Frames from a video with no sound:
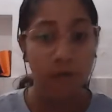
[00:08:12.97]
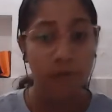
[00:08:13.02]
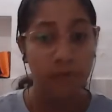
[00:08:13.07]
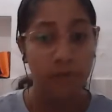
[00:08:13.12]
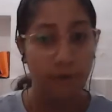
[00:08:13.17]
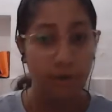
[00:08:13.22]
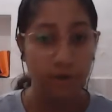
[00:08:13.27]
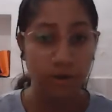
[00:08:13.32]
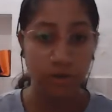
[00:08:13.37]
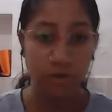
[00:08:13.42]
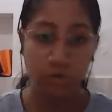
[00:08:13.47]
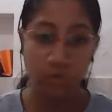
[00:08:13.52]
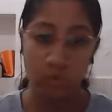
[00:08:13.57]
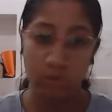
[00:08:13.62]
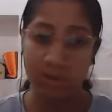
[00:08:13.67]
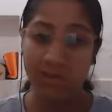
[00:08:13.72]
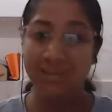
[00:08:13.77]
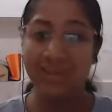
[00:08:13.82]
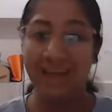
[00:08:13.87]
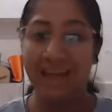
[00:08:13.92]
for a
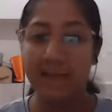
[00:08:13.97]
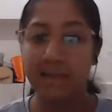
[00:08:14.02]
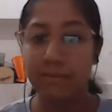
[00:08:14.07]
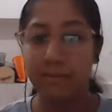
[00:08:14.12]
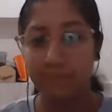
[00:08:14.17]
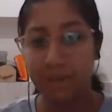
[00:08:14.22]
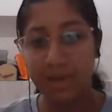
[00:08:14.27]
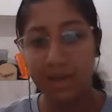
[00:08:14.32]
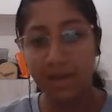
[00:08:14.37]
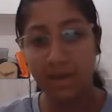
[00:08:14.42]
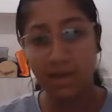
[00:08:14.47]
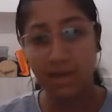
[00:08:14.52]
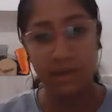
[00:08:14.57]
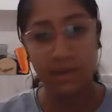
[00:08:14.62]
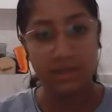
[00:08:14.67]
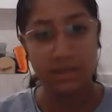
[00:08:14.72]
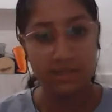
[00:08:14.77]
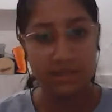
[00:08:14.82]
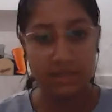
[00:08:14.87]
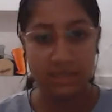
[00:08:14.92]
total time being
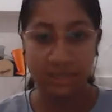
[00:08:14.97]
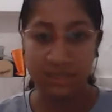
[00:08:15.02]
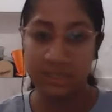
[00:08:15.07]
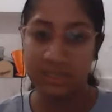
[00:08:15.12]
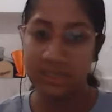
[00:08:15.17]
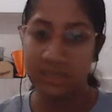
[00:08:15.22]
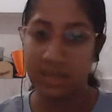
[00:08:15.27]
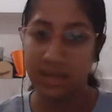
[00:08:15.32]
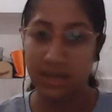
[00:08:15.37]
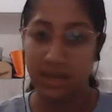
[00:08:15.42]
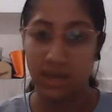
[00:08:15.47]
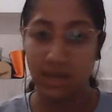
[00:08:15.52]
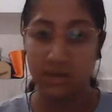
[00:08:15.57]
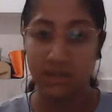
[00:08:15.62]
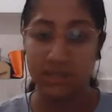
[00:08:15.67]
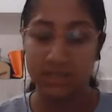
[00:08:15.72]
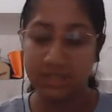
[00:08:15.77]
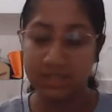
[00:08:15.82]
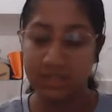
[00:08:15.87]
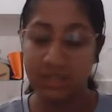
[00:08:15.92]

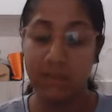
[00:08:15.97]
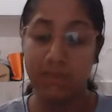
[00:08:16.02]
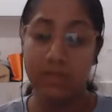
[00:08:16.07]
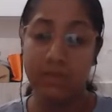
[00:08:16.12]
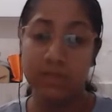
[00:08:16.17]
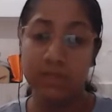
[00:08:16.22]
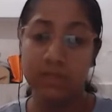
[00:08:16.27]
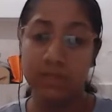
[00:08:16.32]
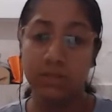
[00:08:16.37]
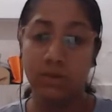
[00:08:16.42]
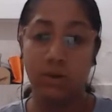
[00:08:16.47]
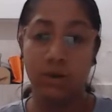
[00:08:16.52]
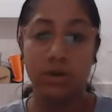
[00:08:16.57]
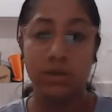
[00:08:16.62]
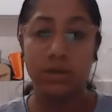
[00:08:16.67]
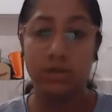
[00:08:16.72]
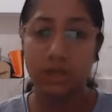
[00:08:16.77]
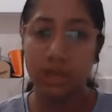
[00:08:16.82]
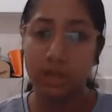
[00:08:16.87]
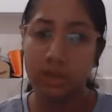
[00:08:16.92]
60 minutes or
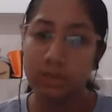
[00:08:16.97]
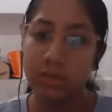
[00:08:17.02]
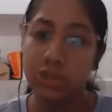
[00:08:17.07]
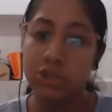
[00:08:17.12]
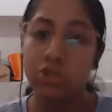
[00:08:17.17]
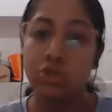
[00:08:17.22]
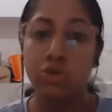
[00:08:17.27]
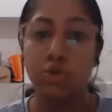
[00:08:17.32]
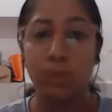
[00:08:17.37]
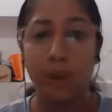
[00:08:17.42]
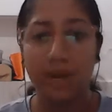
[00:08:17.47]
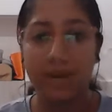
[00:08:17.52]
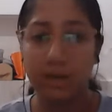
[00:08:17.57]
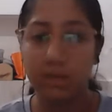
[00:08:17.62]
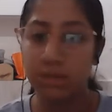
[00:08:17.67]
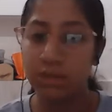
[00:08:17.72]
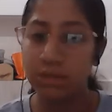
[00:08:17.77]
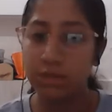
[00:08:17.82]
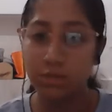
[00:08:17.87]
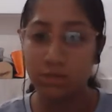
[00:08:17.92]
30 minutes or 20
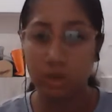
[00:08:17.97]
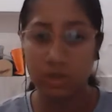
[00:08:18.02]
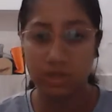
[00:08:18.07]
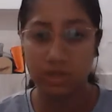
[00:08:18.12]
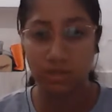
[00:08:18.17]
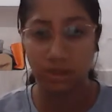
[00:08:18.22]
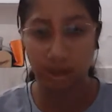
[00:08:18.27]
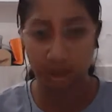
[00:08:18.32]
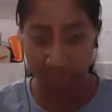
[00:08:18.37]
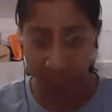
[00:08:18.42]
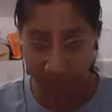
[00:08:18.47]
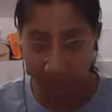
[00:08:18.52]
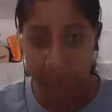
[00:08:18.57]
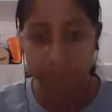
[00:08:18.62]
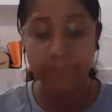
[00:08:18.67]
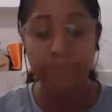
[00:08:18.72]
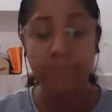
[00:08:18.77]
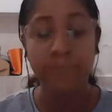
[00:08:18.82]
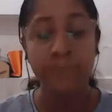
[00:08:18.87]
minutes whatsoever